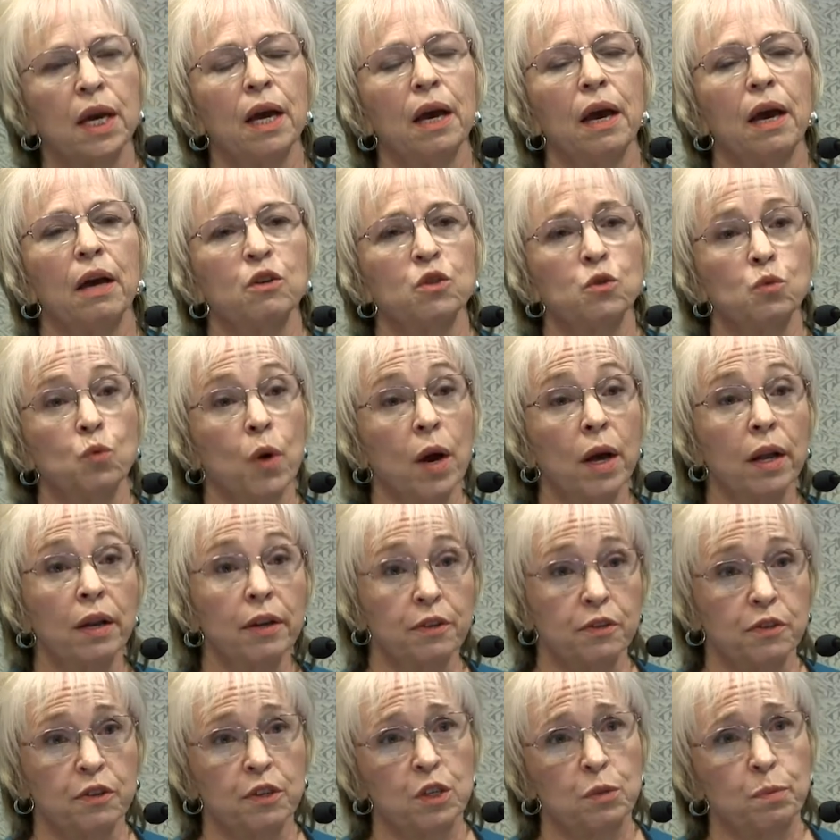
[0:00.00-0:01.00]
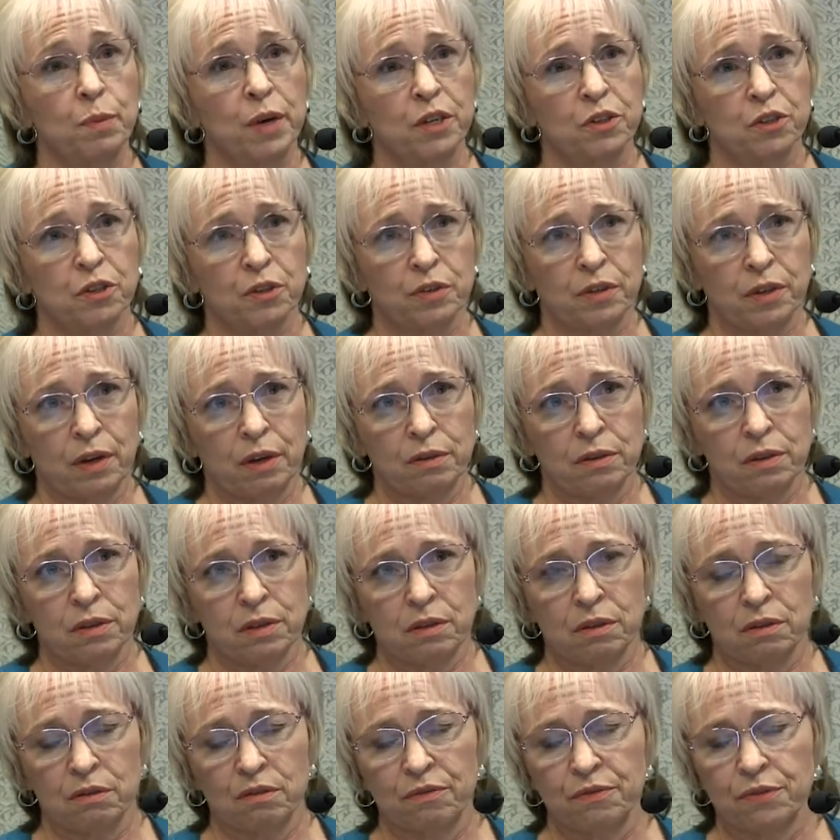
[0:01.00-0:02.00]
as well as the special senses
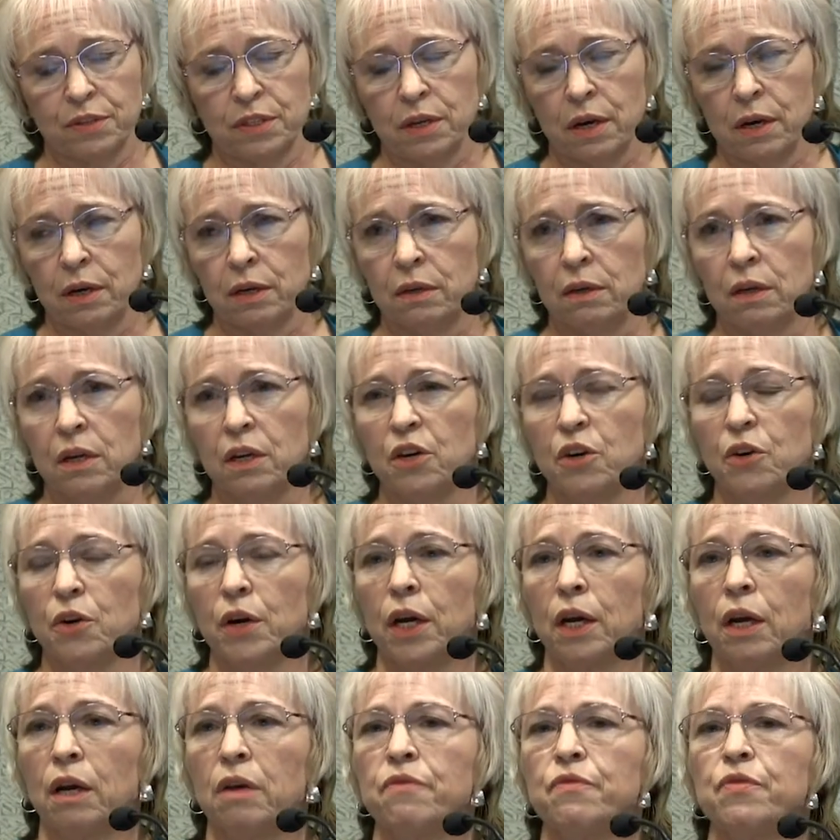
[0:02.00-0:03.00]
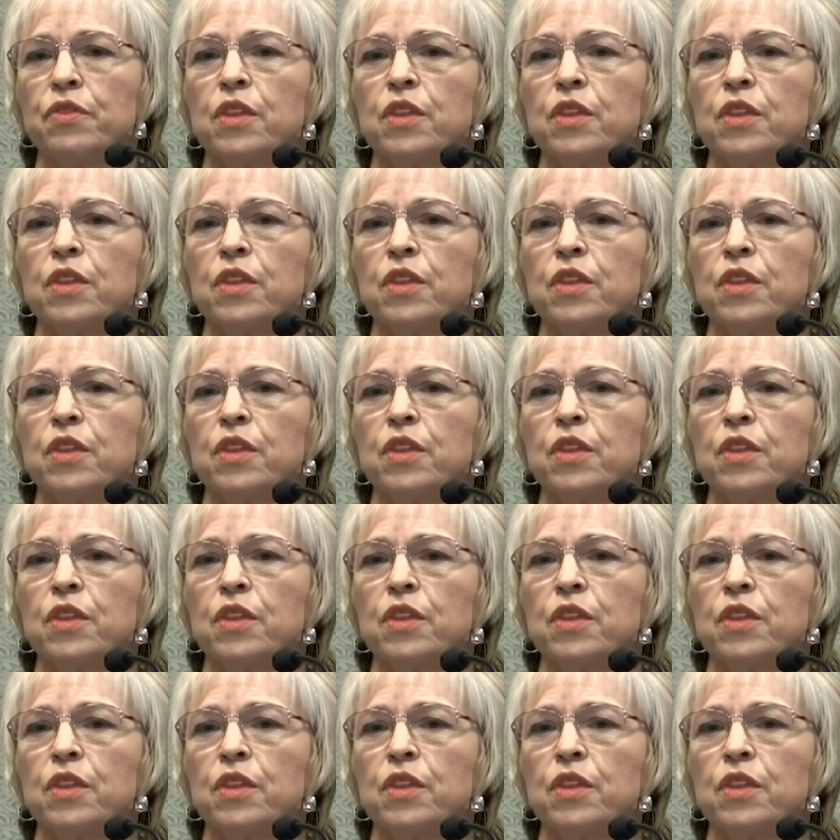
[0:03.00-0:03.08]
of sight and hearing,